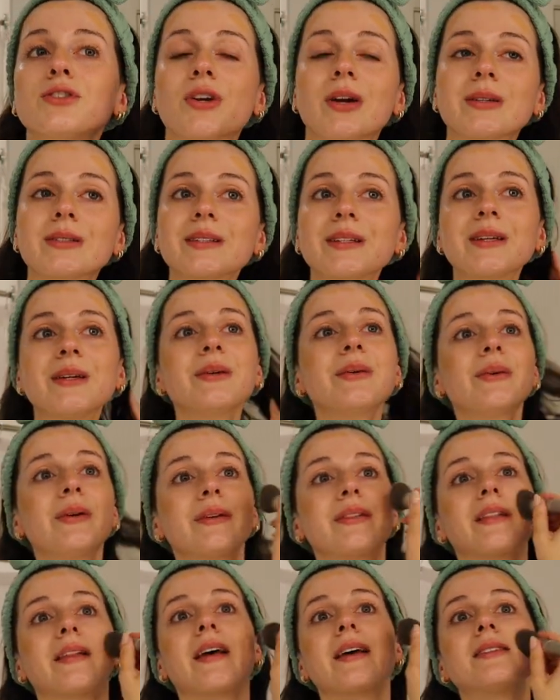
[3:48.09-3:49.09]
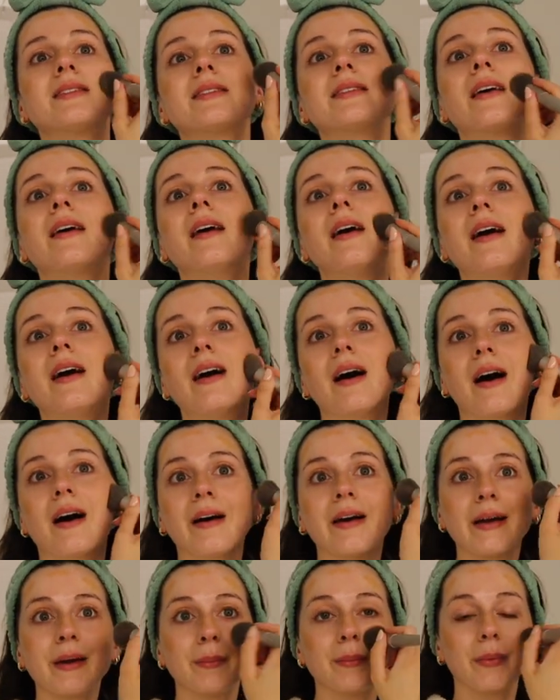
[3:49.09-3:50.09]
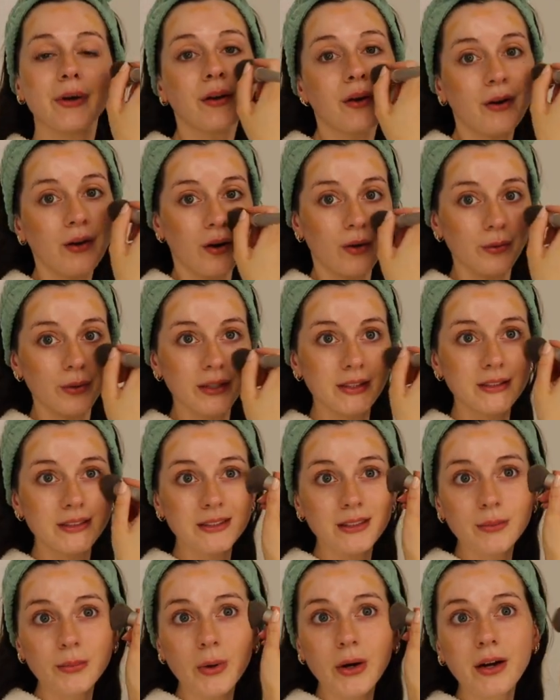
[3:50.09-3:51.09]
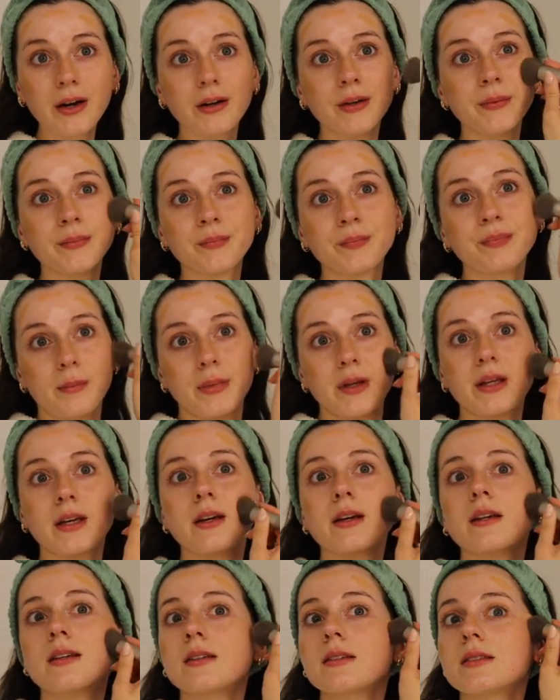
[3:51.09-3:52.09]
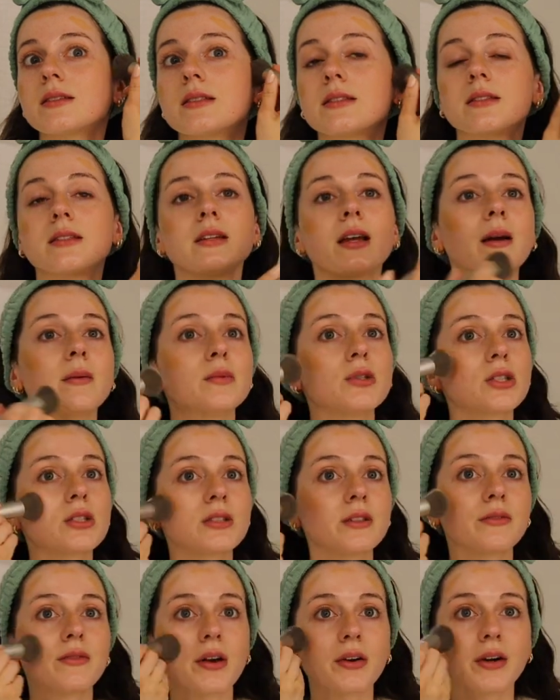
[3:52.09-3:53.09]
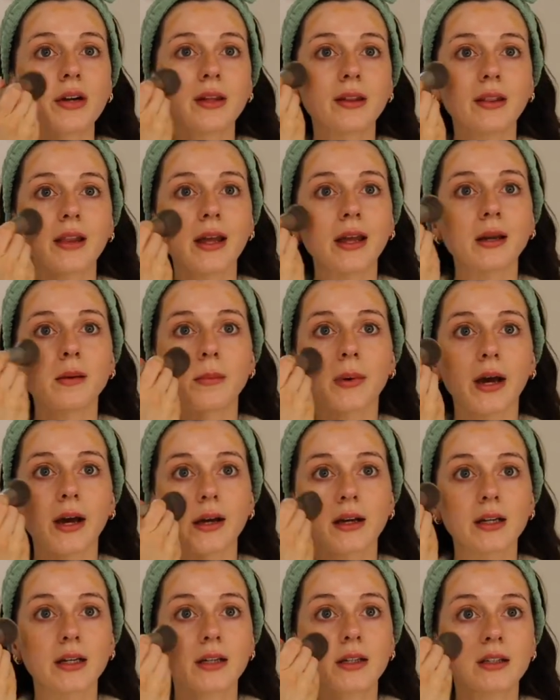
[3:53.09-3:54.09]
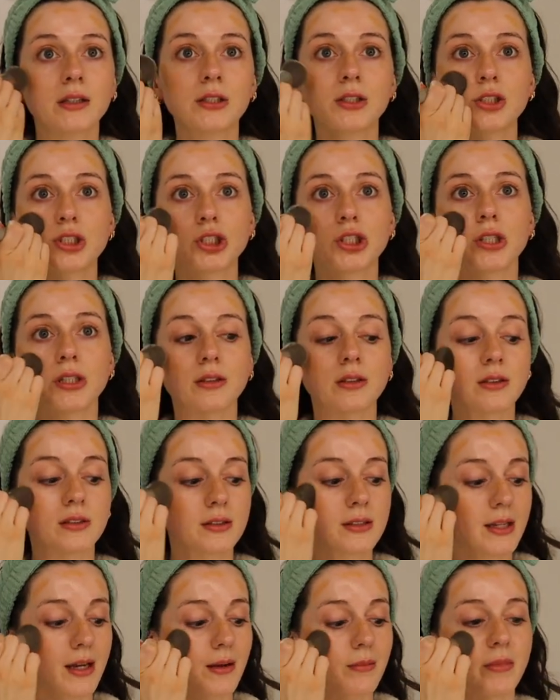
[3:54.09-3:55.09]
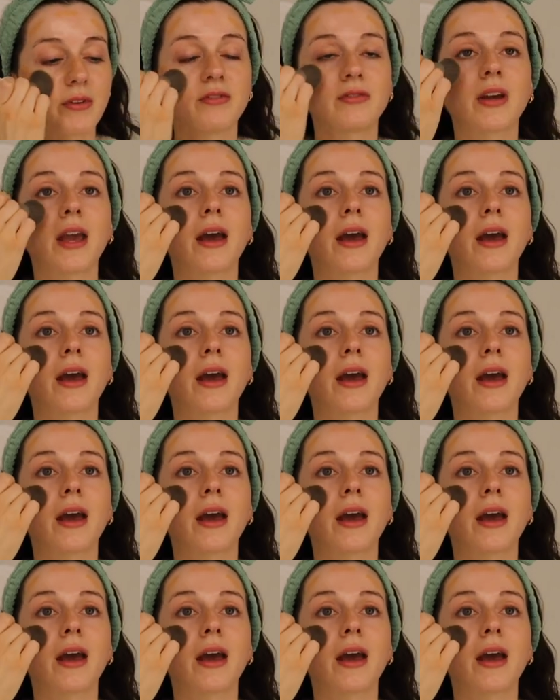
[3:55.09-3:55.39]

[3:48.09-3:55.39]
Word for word: dress cute unless I'm going somewhere because I'm just a very laid back chill type of